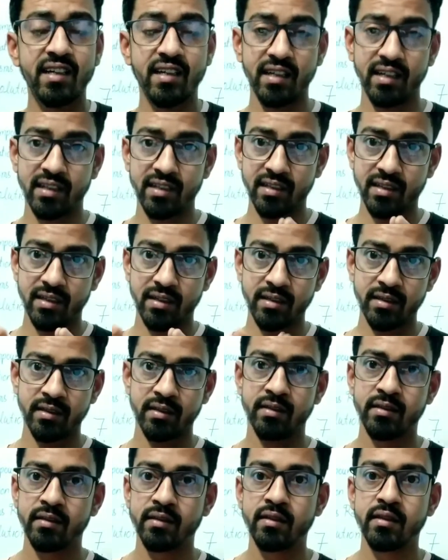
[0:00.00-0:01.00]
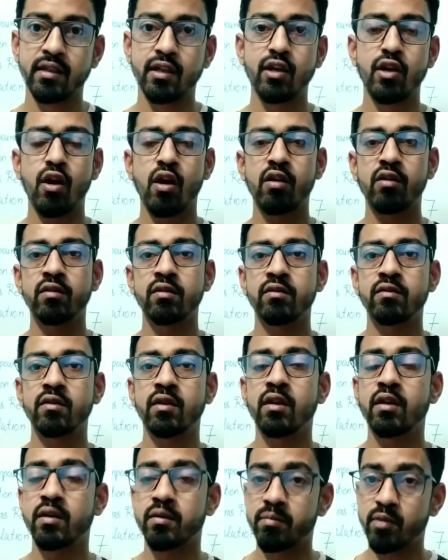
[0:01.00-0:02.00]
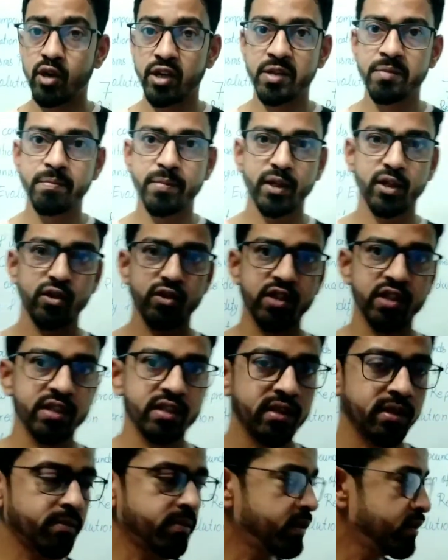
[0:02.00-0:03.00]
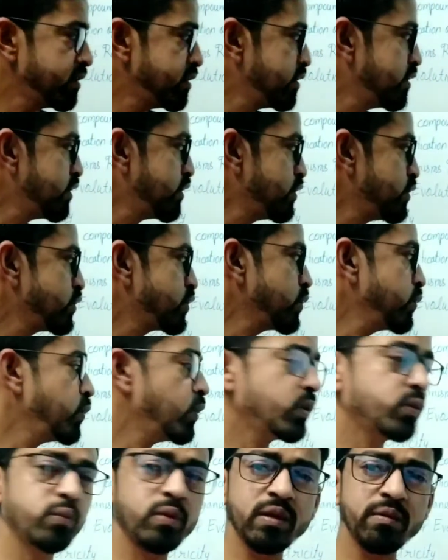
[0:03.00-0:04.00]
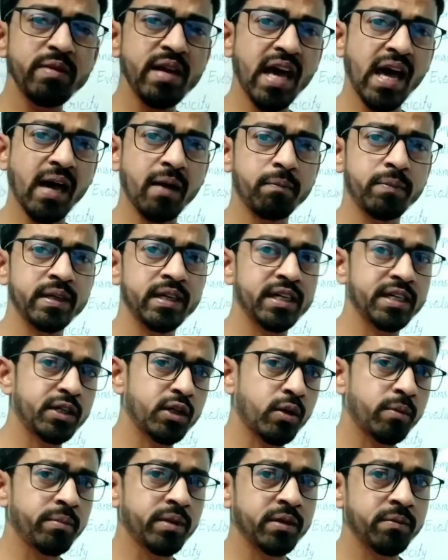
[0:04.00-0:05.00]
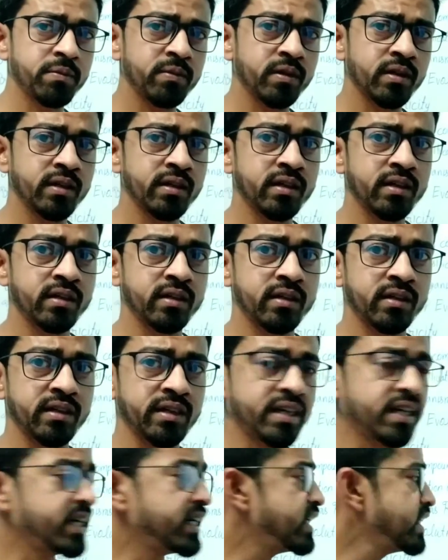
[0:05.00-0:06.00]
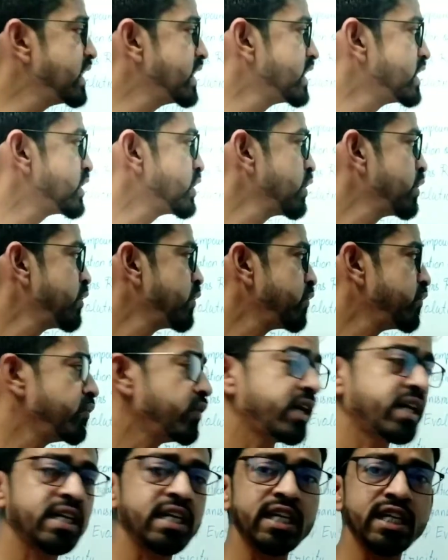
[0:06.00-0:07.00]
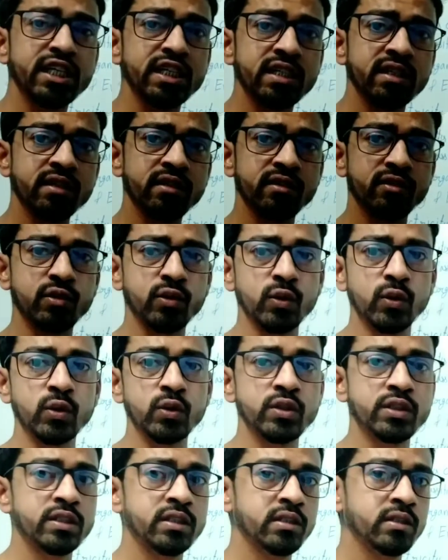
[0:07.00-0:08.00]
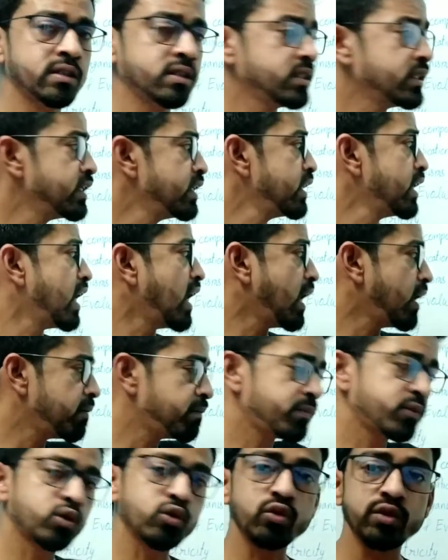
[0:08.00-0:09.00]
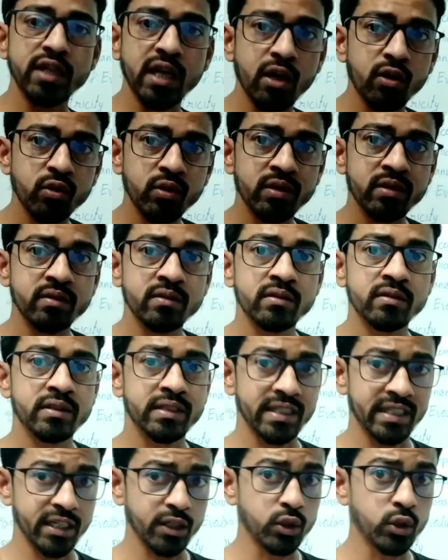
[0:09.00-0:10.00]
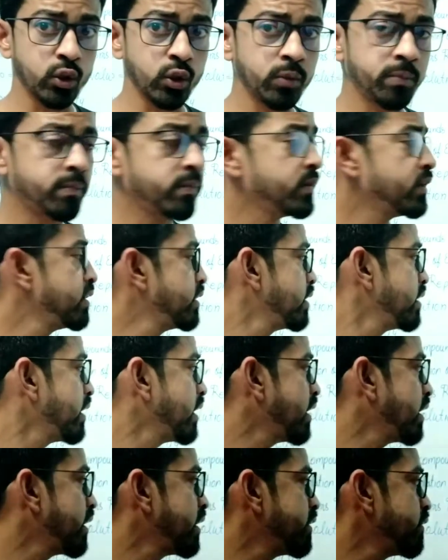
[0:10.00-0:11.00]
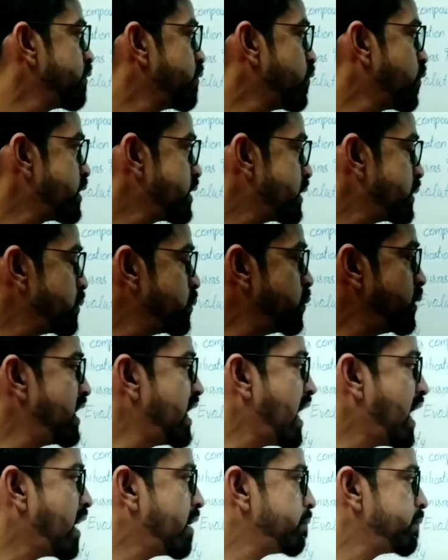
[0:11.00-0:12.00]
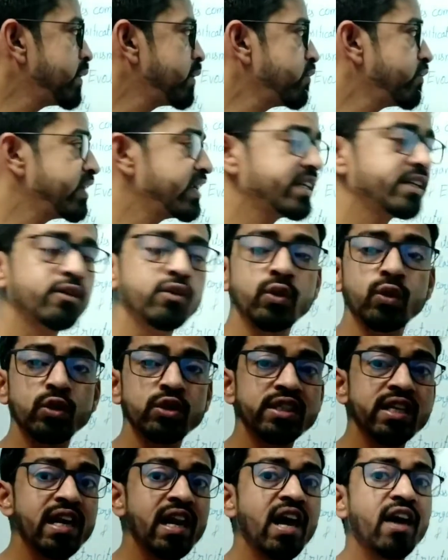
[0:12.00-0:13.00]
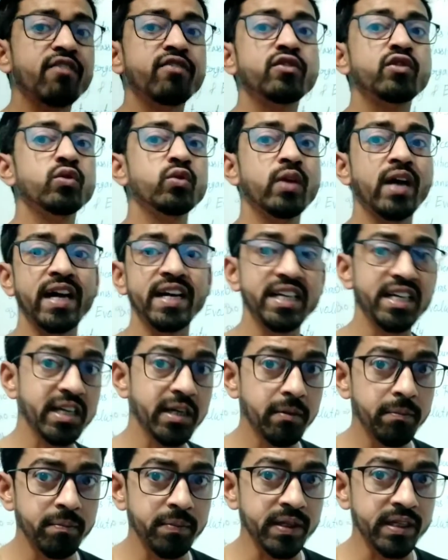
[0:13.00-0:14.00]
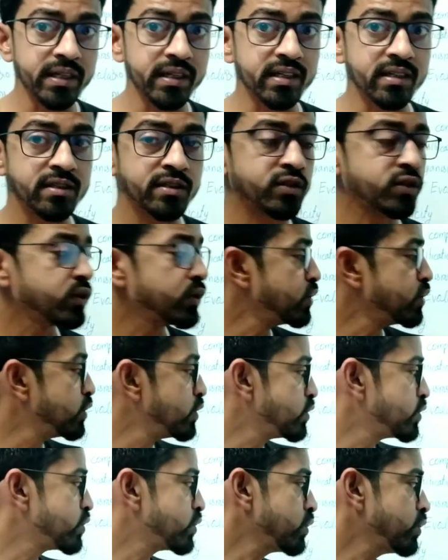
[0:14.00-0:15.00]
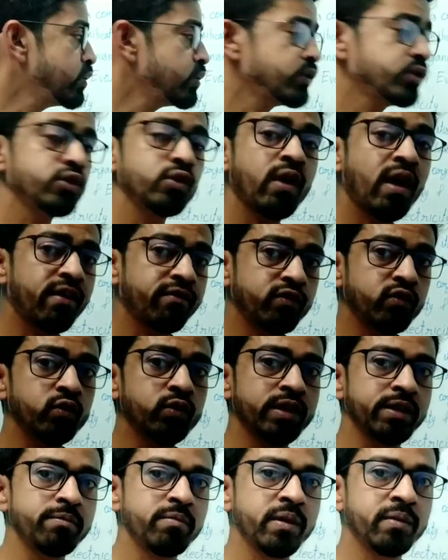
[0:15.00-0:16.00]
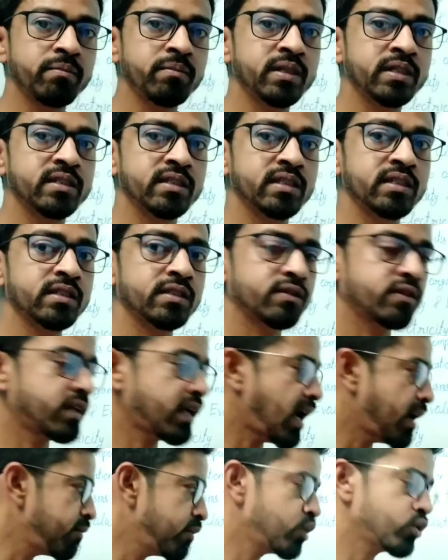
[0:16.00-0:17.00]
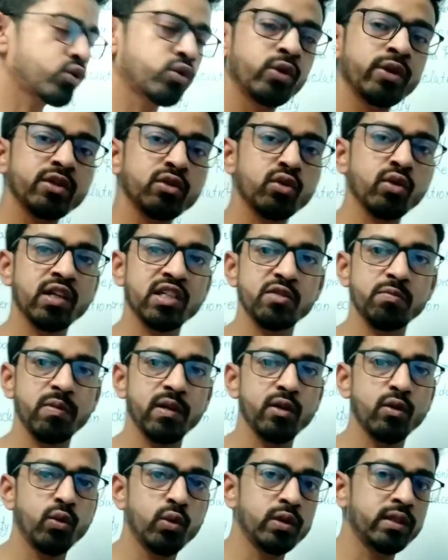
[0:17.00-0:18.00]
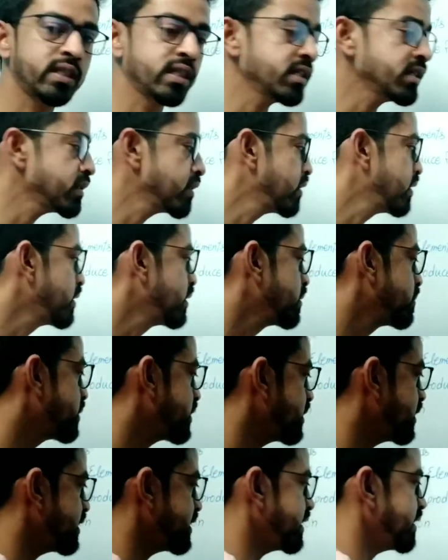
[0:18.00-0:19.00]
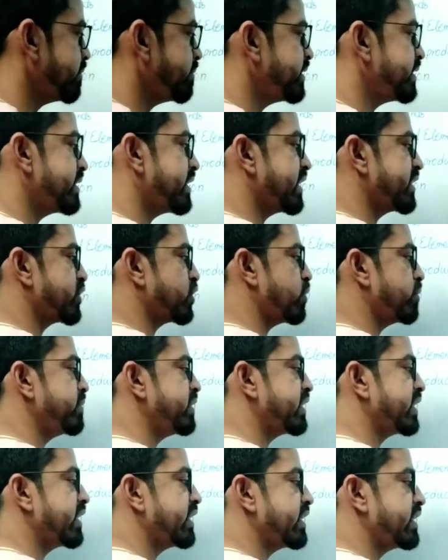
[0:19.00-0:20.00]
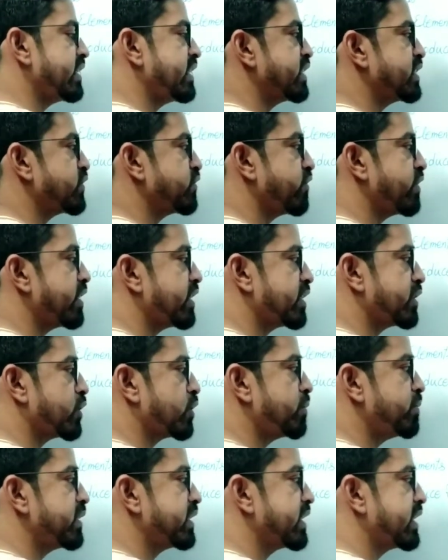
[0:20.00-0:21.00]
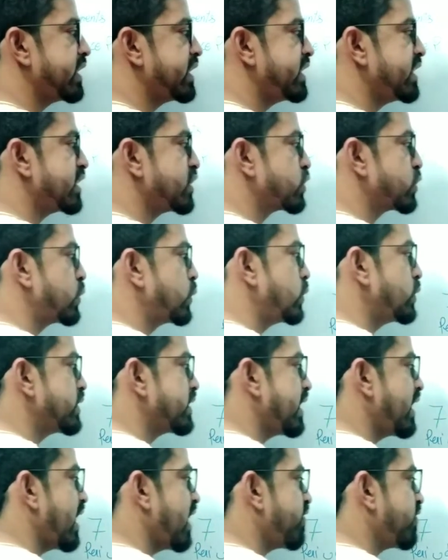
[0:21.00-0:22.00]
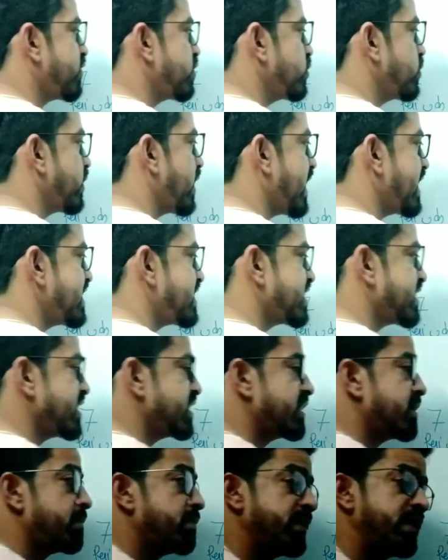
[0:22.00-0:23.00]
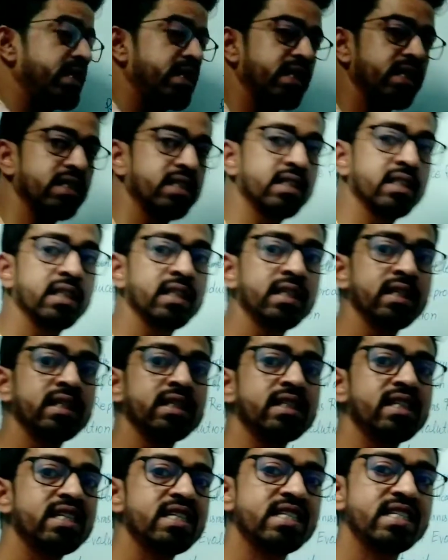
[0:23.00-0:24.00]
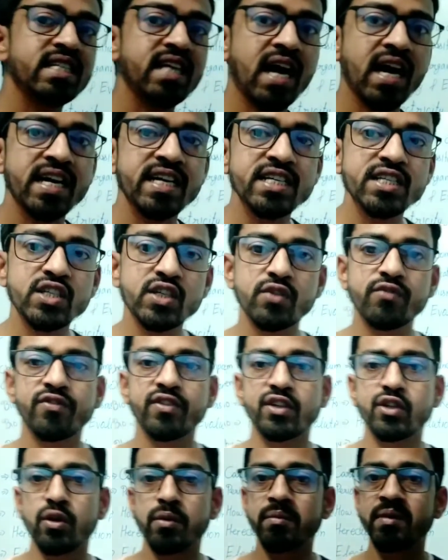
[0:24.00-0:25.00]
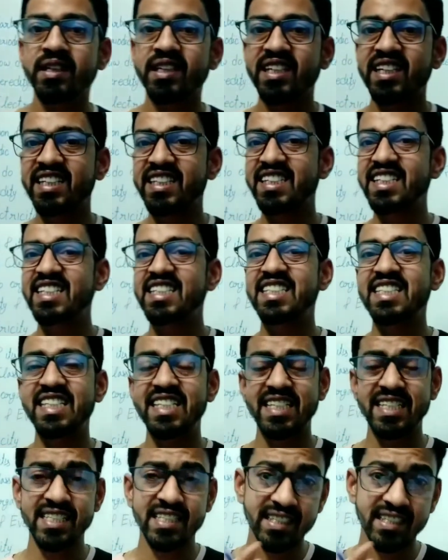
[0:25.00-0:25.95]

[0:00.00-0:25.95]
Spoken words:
in the long modern periodic table. So what will be happen in atomic radius when it goes up to down in a group, and what will happen when it goes left to right in a period. So you have to remember this. I'm not going to explain all things, but little bit atomic radius. When atomic radius goes left to right in the periods, the size of atomic radius is